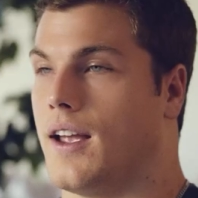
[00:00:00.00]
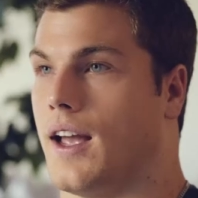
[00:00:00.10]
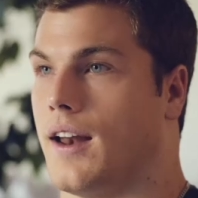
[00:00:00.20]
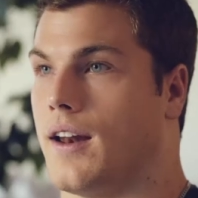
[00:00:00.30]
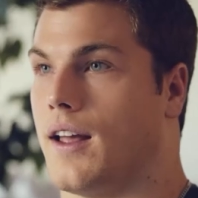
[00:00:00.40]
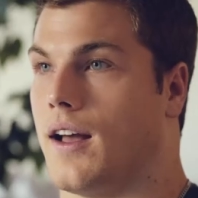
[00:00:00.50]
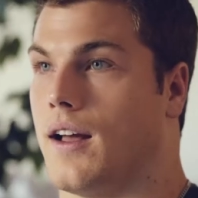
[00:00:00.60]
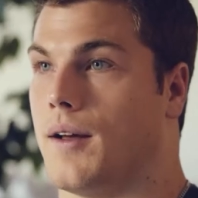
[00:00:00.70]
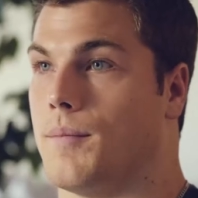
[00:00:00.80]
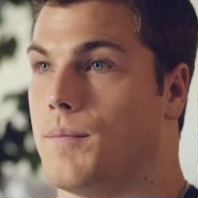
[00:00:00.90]
and
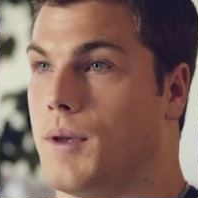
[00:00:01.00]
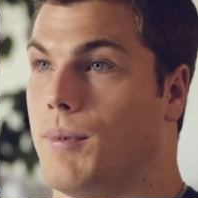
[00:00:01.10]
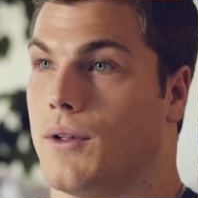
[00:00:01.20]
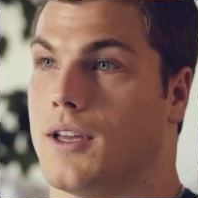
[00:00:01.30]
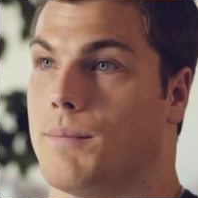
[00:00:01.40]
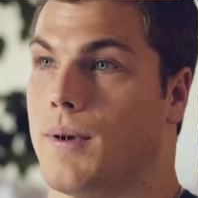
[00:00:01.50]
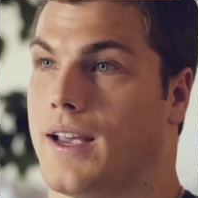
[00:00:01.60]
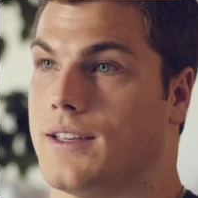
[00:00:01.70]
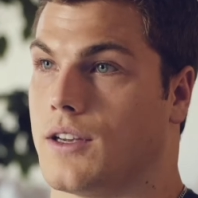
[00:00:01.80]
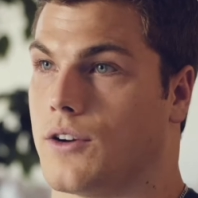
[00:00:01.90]
um, be built up
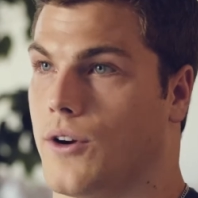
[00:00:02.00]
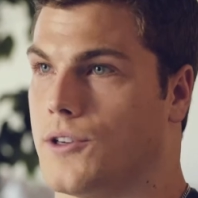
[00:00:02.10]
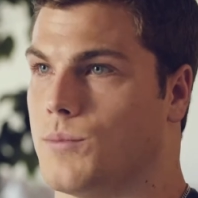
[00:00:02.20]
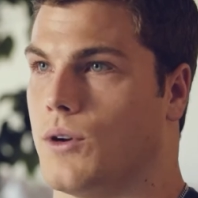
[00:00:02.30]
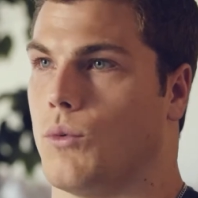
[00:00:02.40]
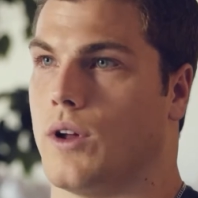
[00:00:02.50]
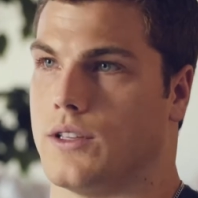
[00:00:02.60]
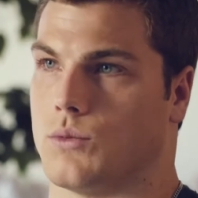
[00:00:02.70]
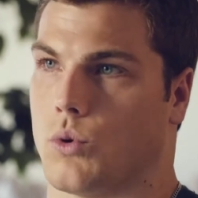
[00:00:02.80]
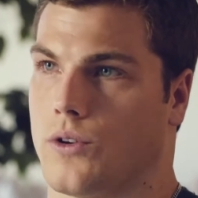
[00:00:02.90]
by His encouragement and what
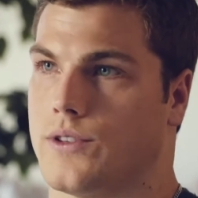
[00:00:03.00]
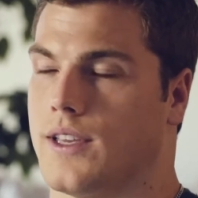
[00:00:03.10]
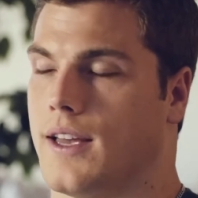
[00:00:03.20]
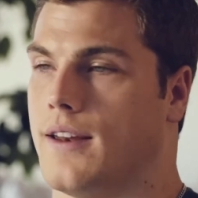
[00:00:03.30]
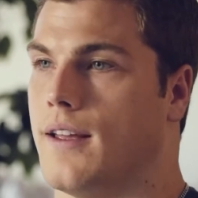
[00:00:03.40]
His Word said.